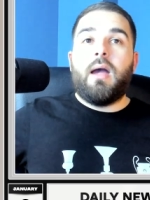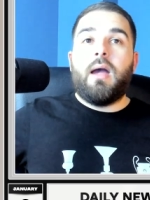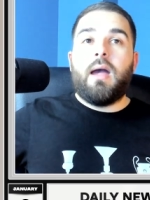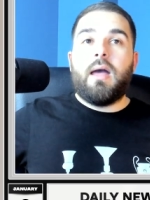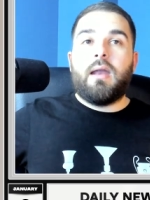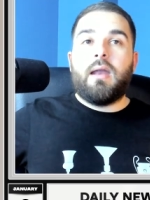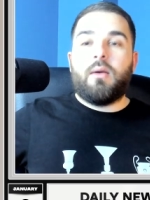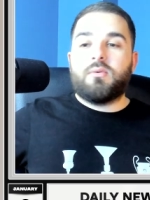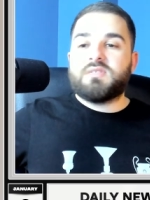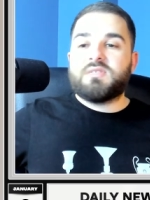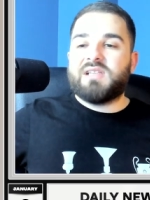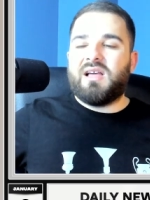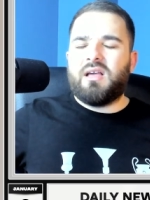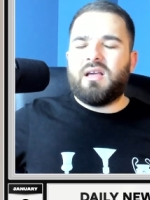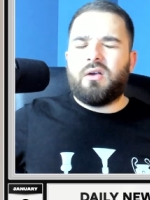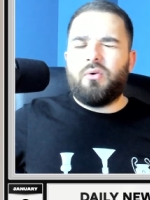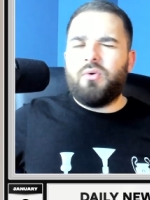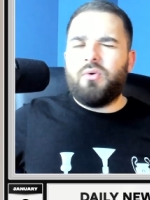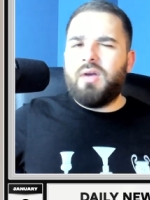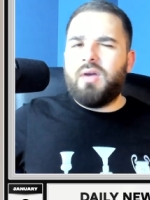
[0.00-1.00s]
And I was
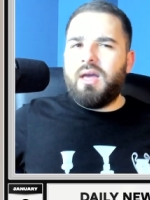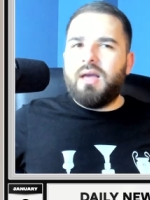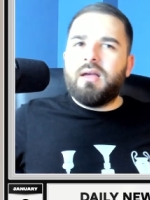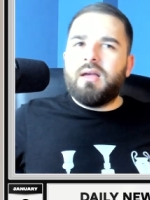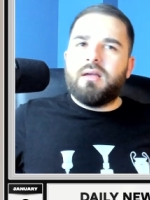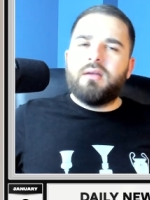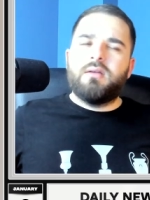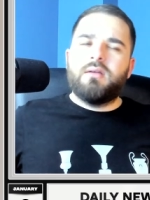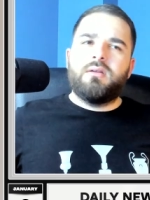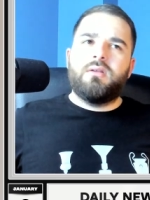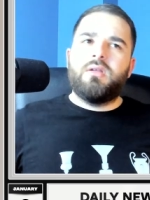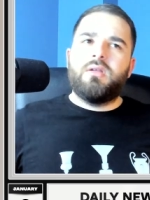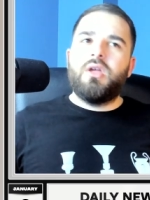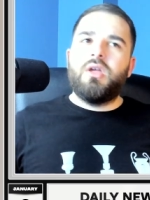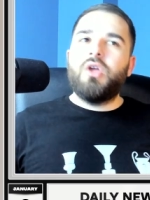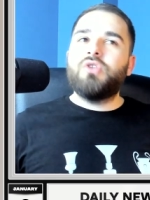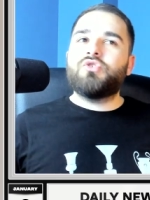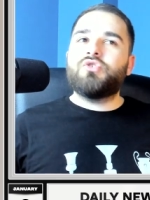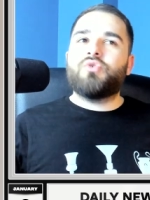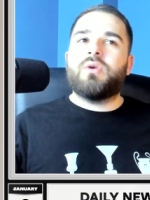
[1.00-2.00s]
like, okay,
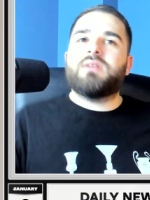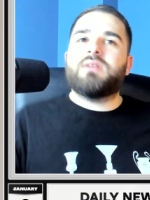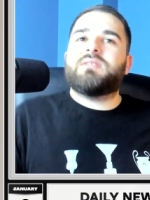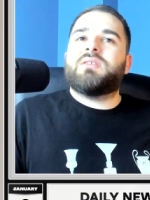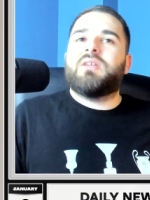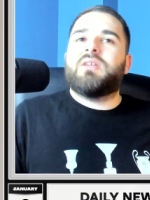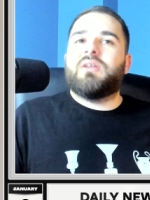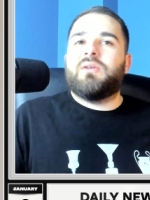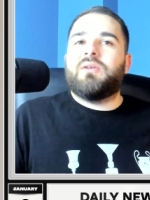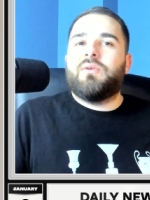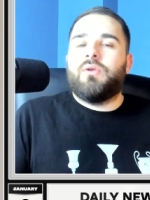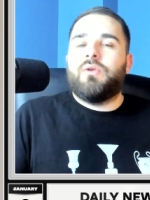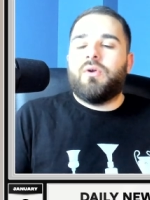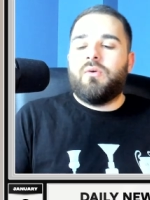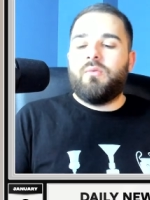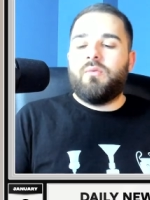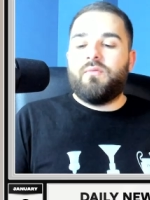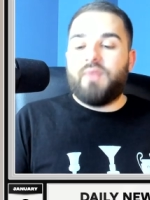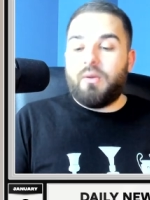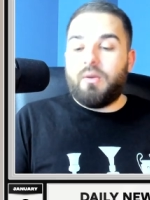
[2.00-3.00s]
interesting. You
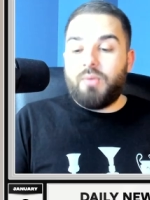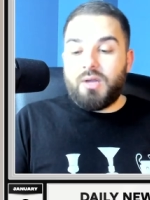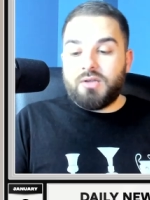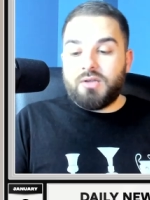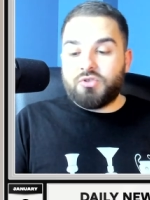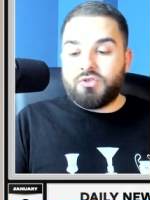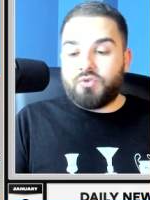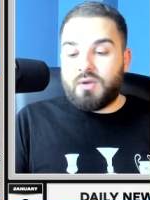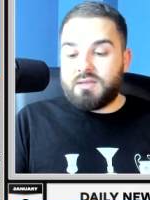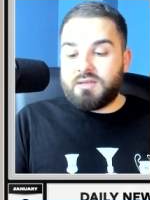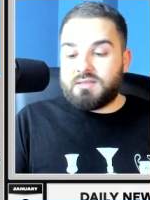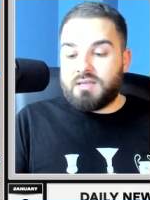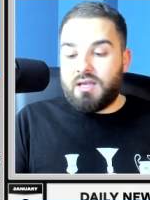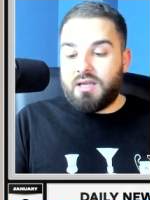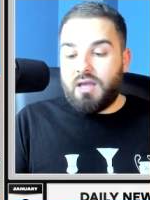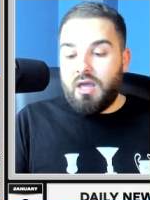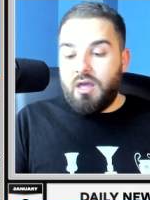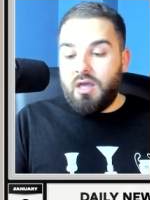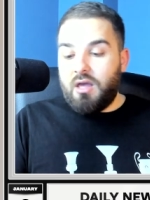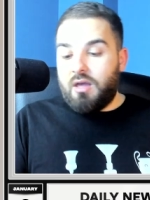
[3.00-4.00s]
know, very interesting.
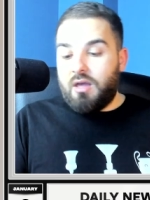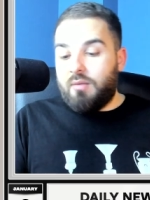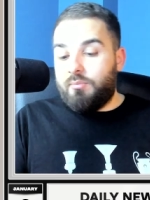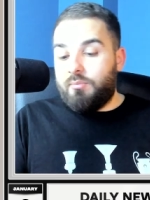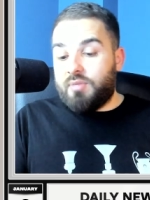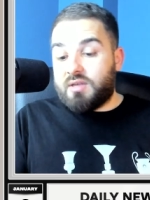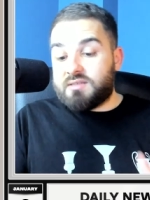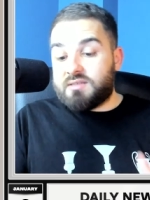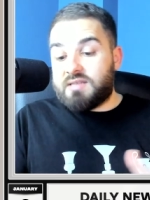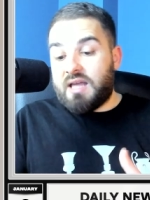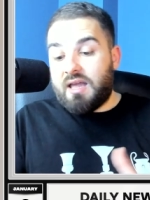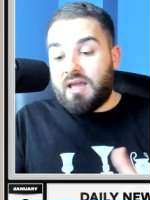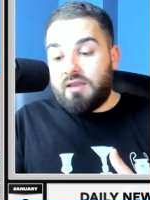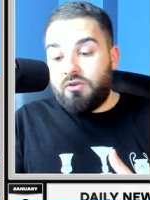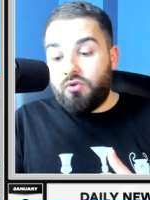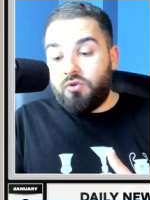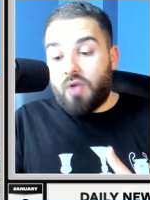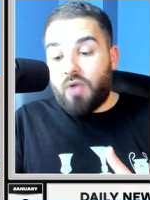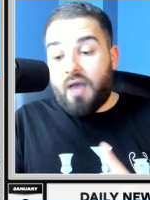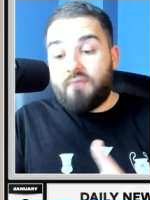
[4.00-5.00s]
Because then
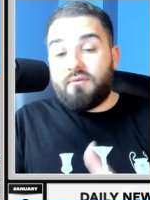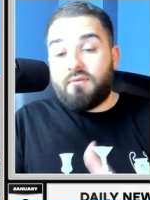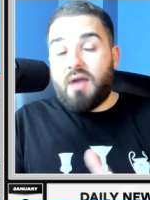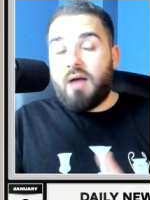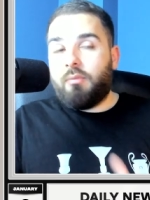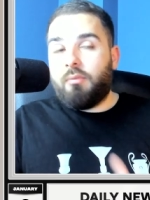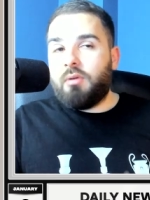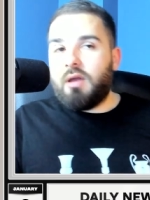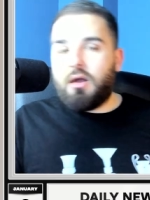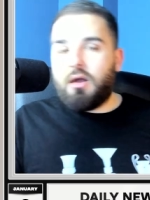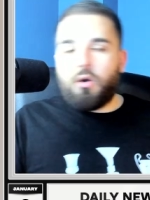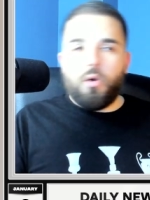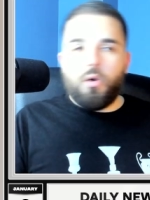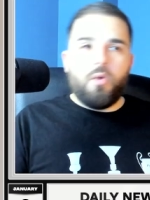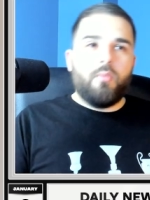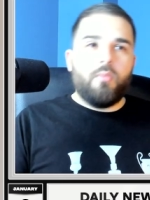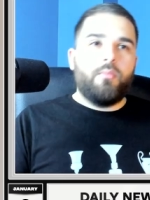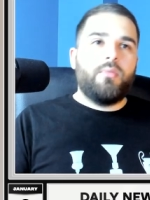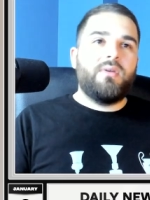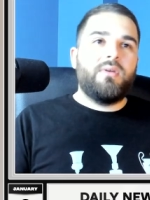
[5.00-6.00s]
you have Napoli at
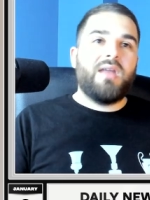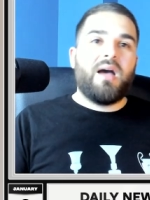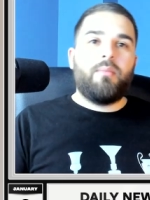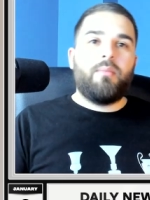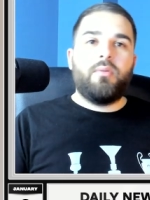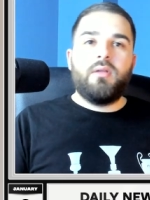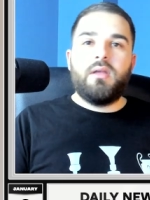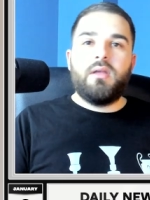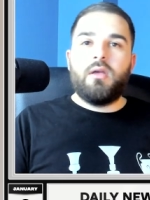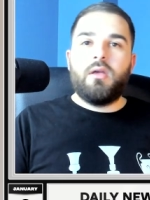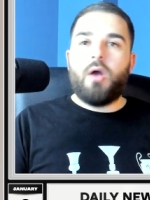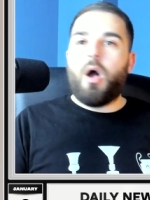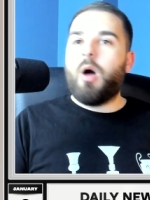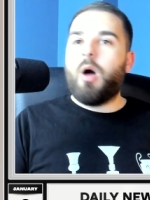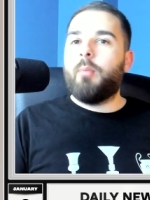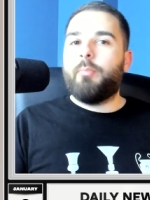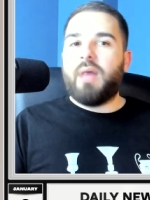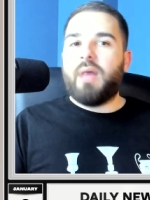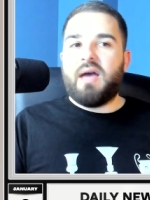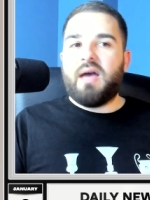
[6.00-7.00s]
home. Napoli
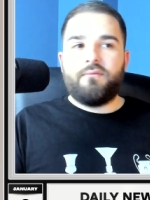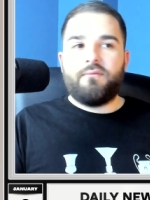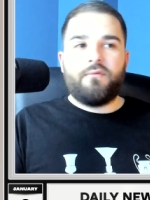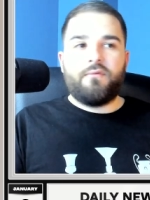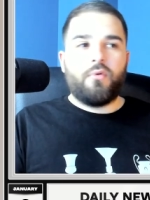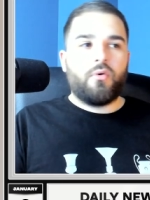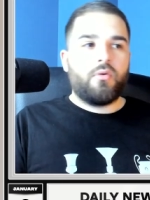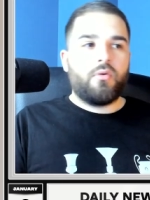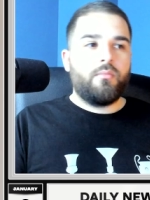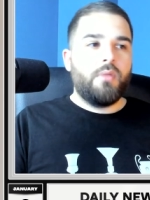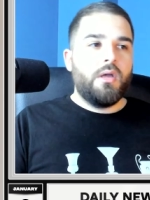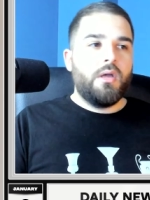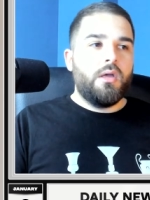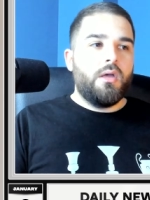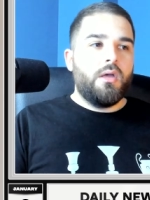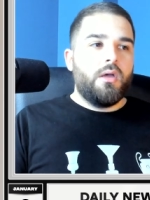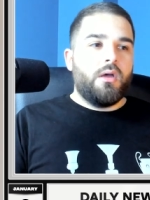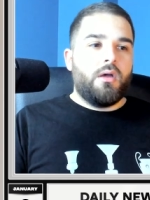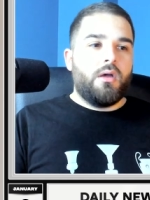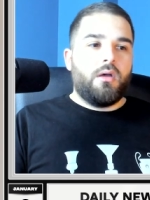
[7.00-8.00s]
on bad form.
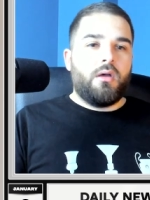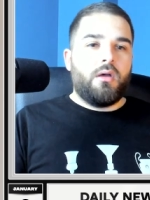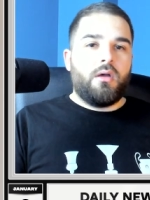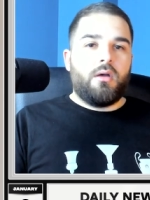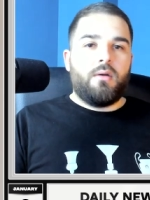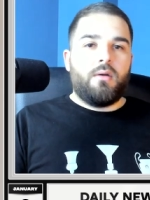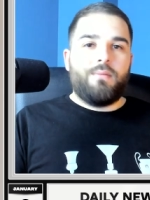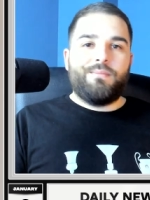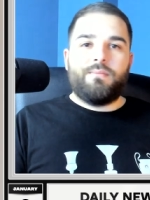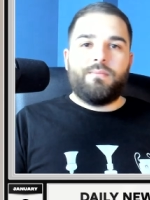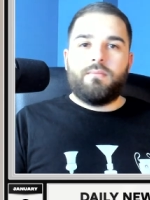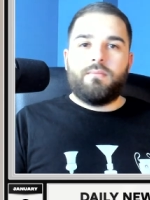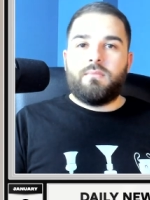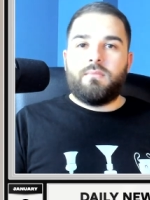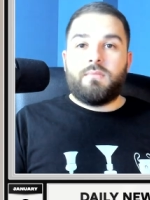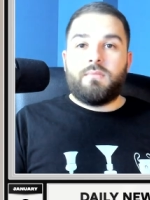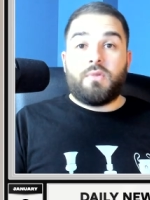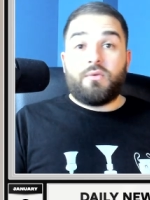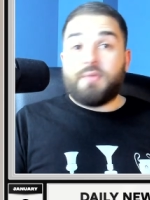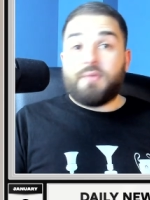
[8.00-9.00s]
They're
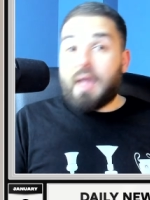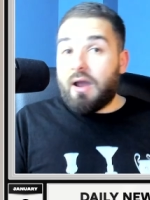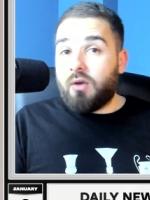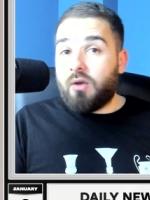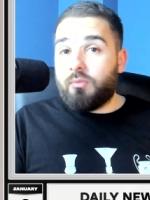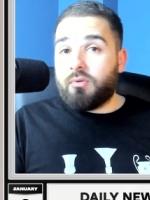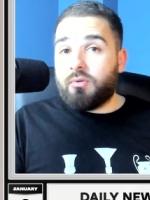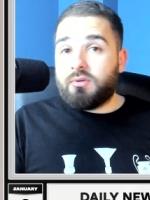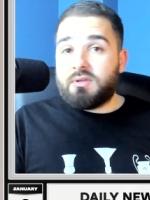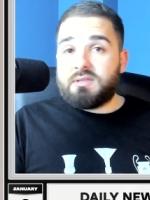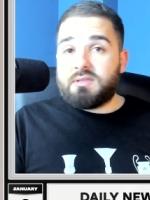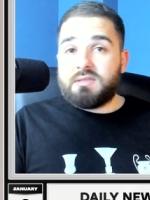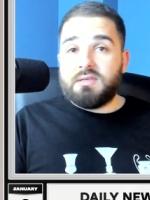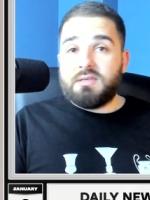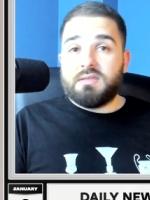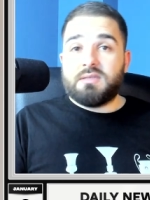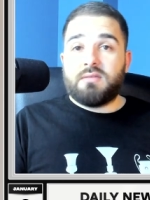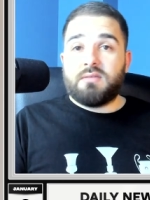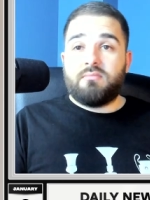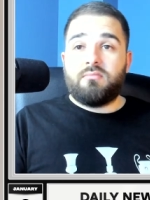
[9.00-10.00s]
terrible this
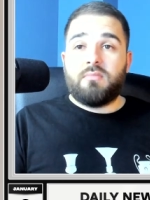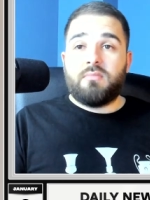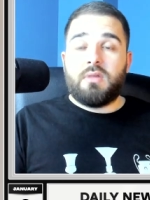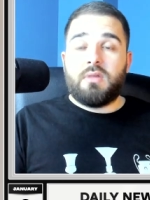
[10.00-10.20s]
season.